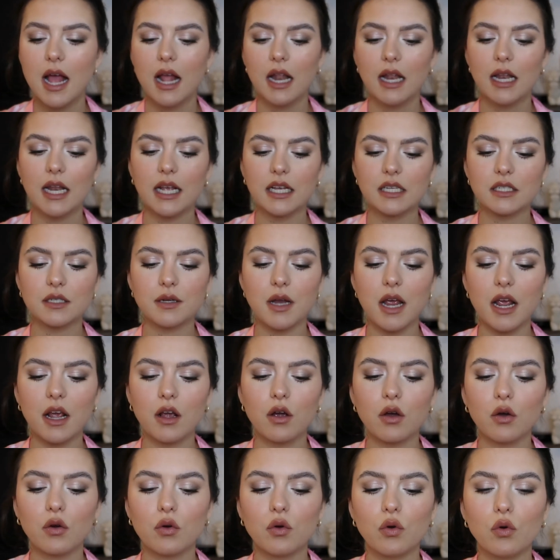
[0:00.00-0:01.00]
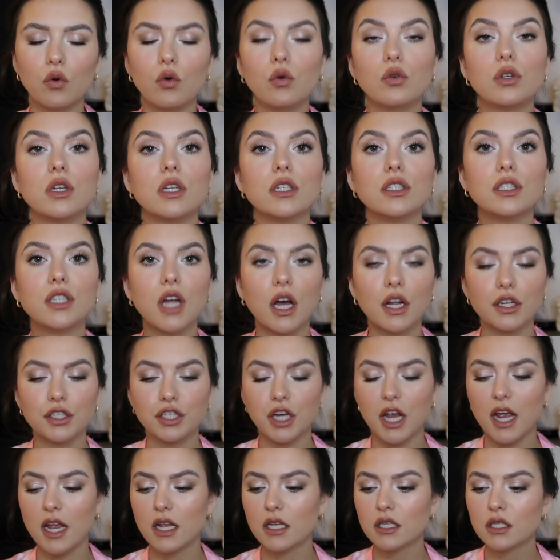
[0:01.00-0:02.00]
lipstick called
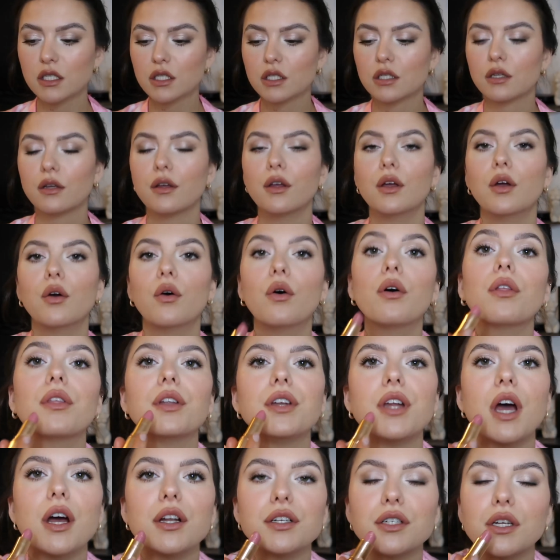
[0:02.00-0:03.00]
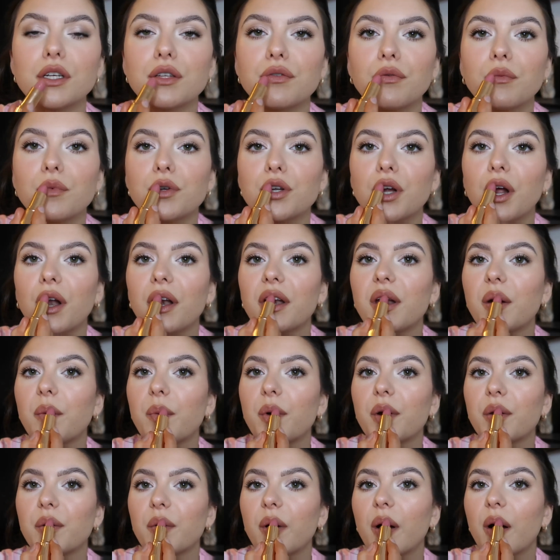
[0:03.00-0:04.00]
Duchess, or the Duchess from Charlotte
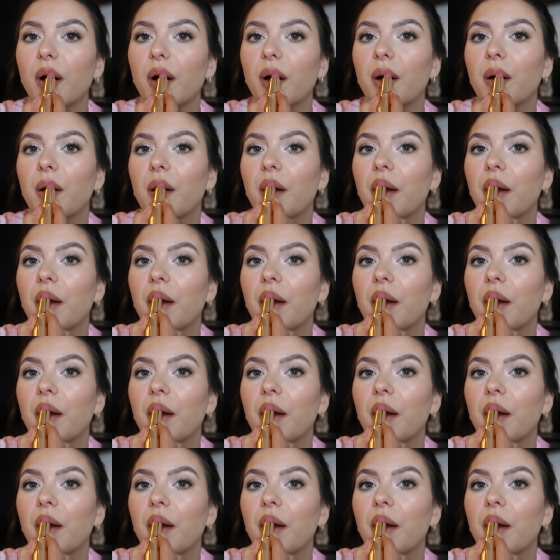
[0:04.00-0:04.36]
Tilbury as well.